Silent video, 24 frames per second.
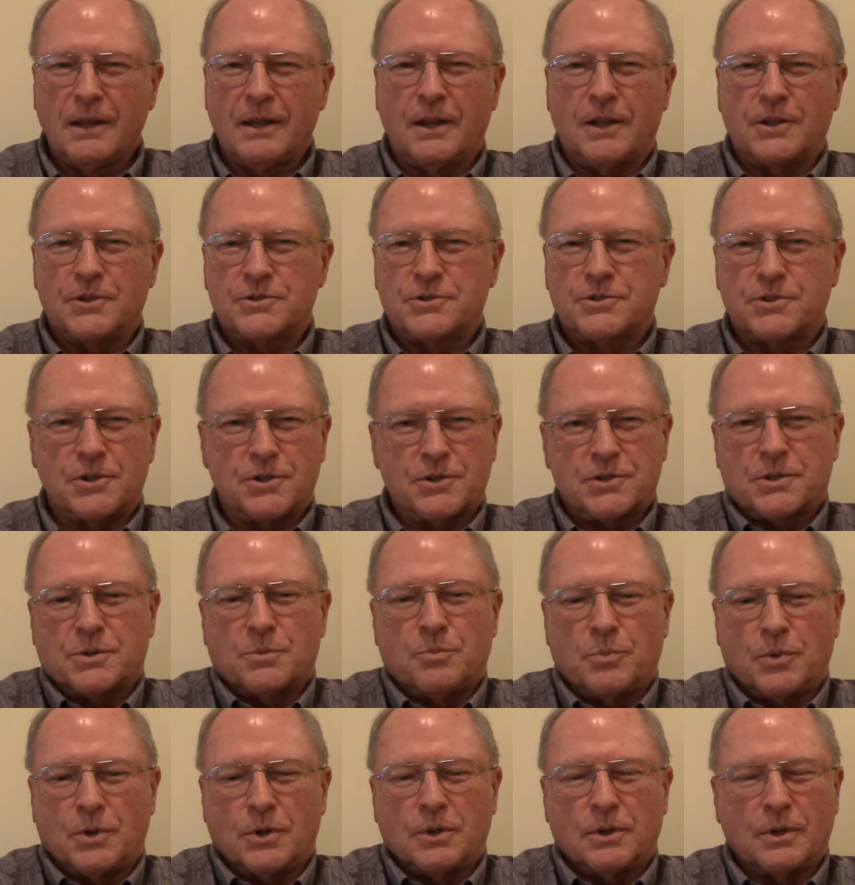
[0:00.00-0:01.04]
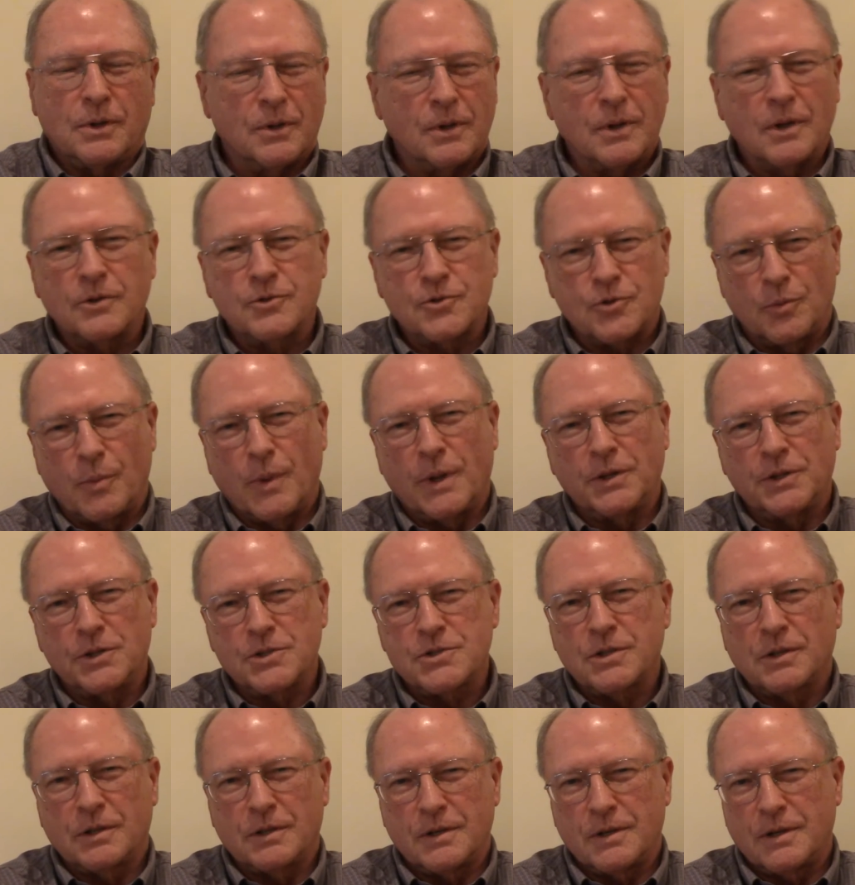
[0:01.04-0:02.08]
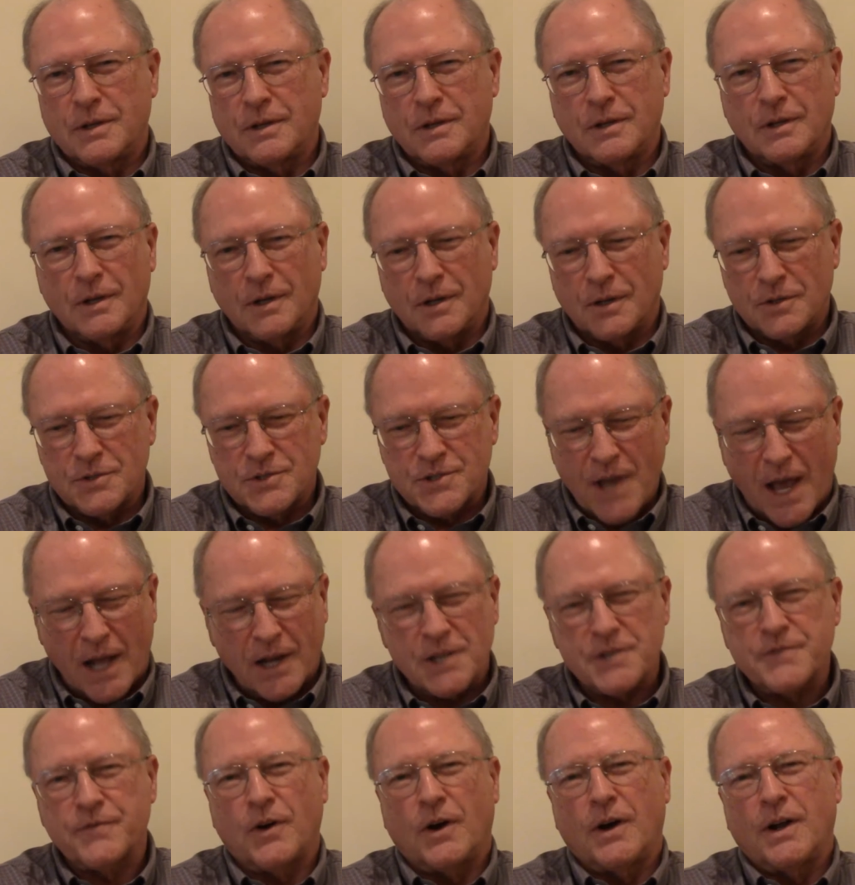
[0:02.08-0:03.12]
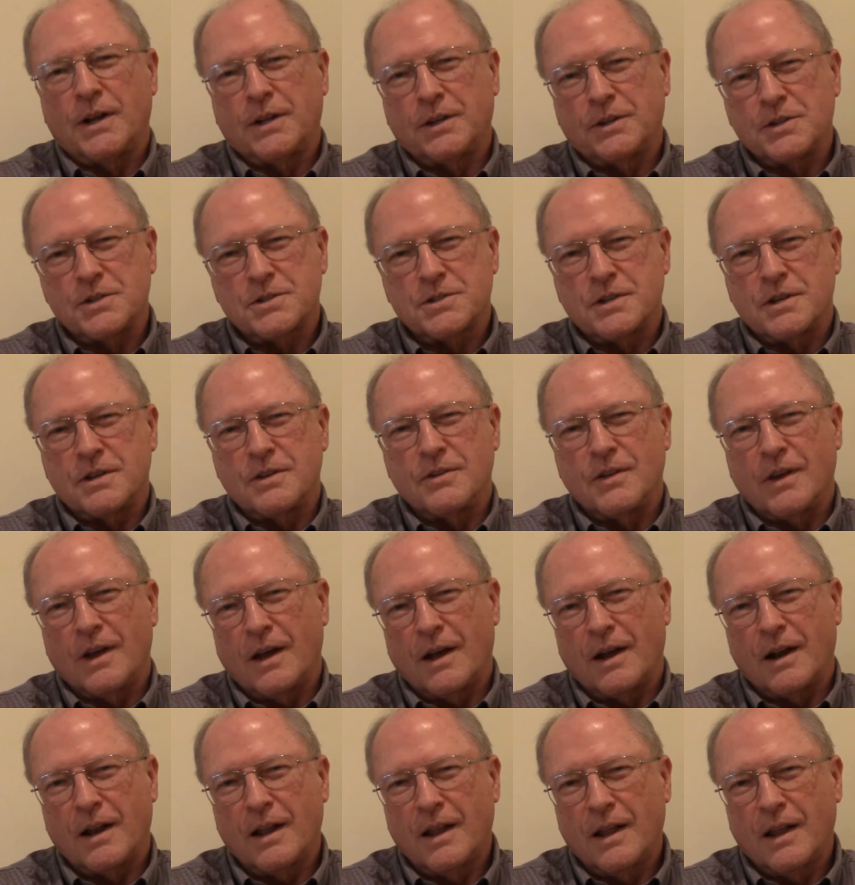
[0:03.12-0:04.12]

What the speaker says: it's just been tremendously satisfying to see that